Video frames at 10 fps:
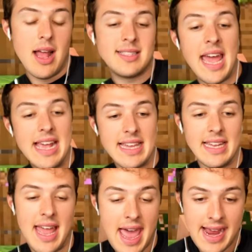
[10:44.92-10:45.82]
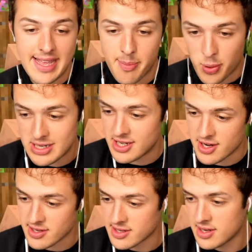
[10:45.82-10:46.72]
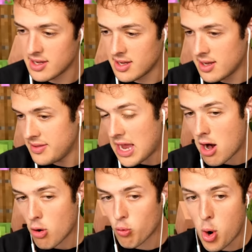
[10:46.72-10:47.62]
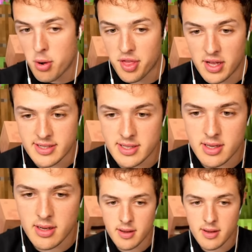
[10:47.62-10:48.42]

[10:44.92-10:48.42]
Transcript: taking any prisoners. They are ruthless.